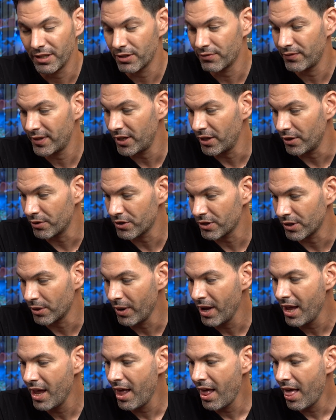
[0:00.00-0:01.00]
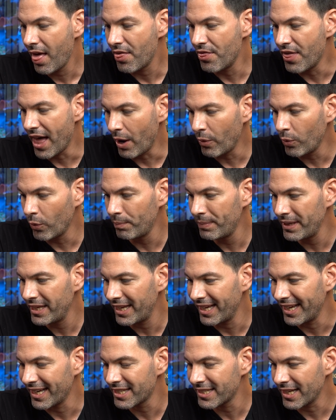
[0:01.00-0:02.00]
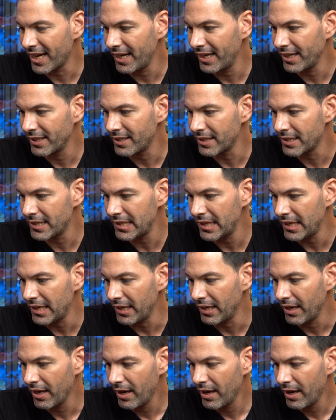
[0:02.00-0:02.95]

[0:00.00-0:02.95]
this video. So that will be exciting to see.